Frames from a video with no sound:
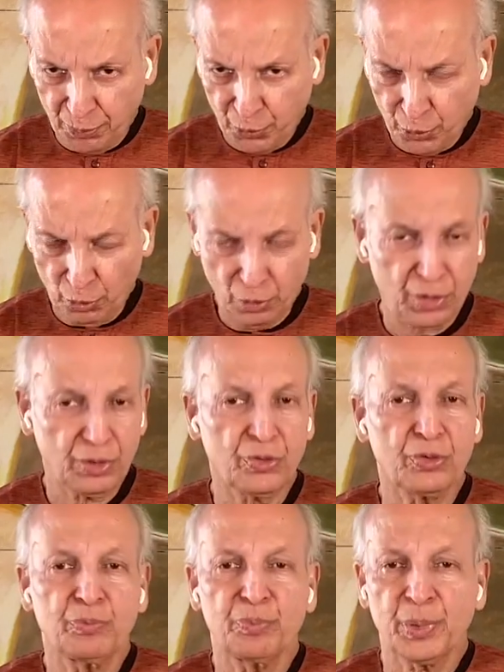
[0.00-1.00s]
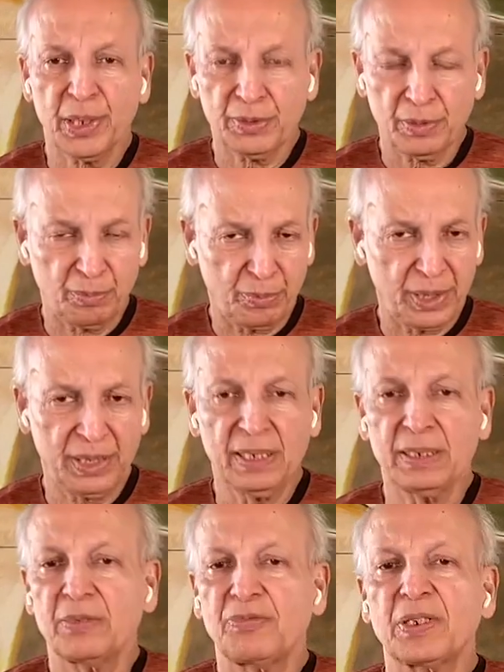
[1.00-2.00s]
shortness of breath or breathing
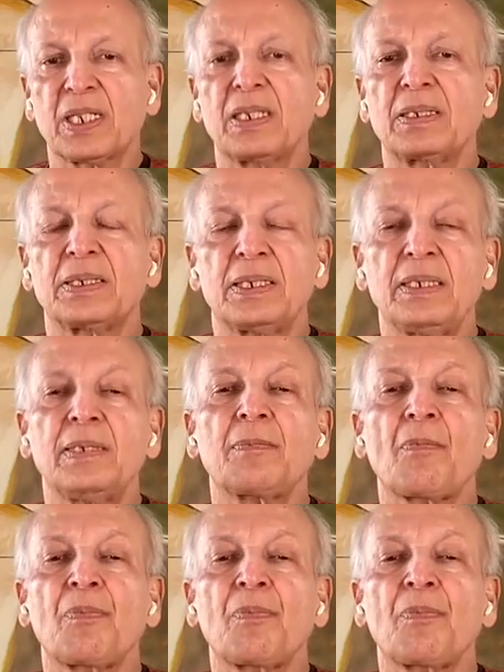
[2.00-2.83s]
difficulty,